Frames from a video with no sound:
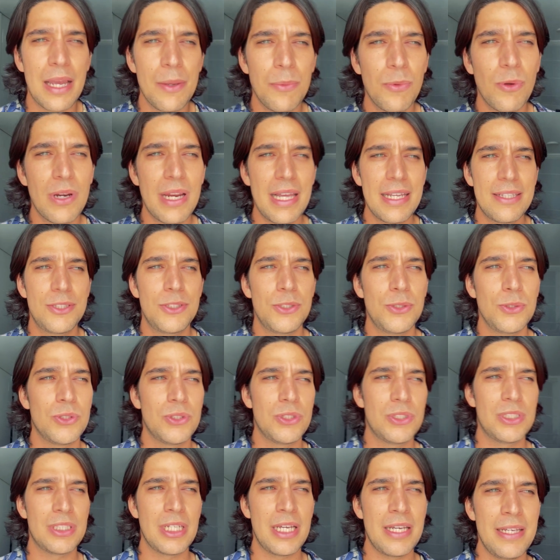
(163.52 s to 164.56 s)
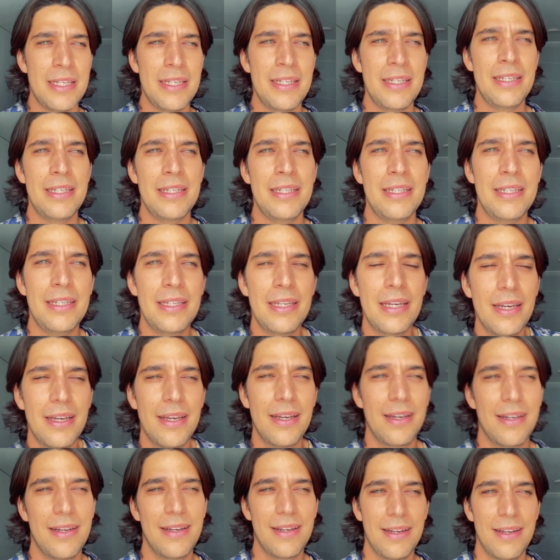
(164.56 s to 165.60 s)
I would like to say
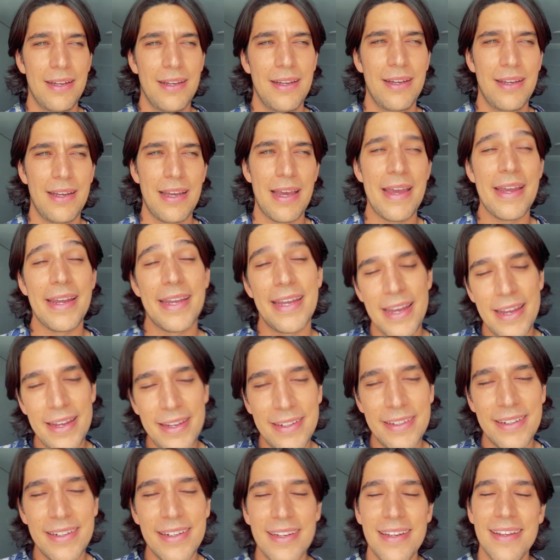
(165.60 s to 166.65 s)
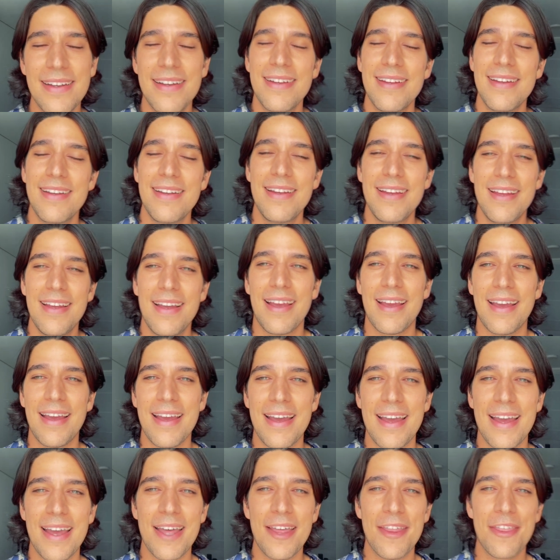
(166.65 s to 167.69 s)
again
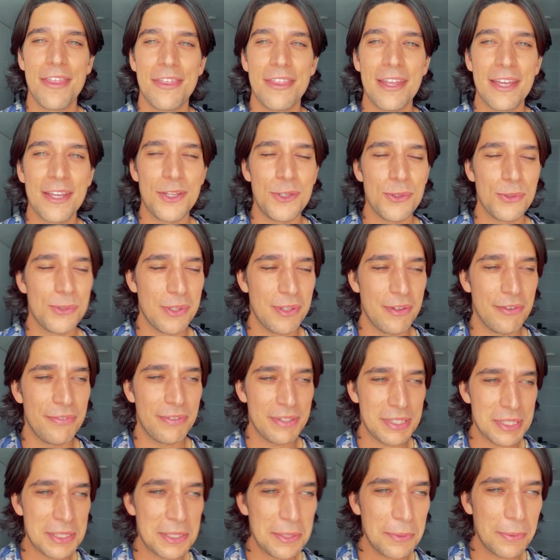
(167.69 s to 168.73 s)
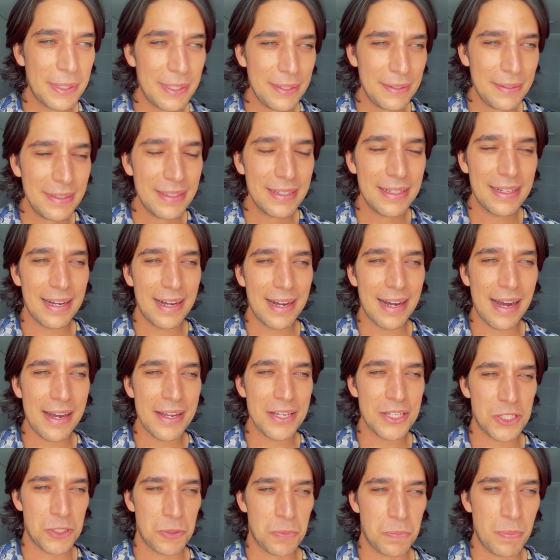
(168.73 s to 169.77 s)
thank you to the festival.
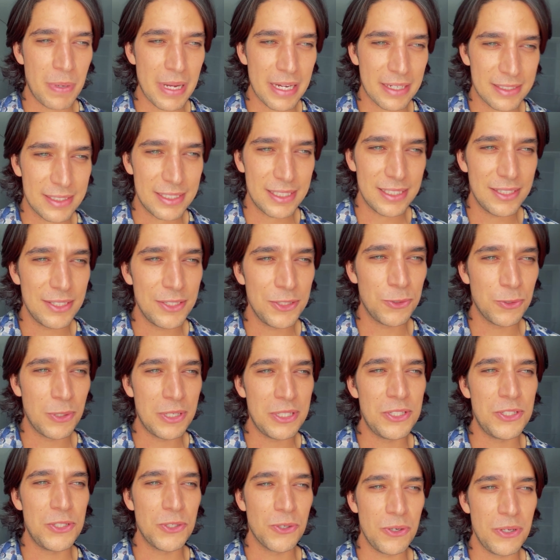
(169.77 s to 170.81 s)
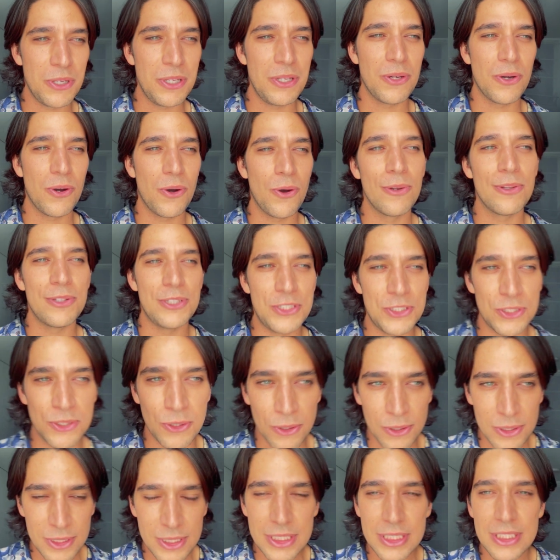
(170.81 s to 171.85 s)
I expect you enjoy all the
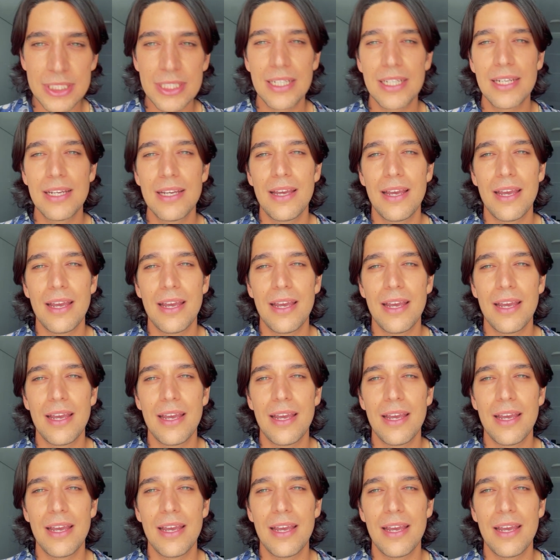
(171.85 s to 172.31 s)
shorts.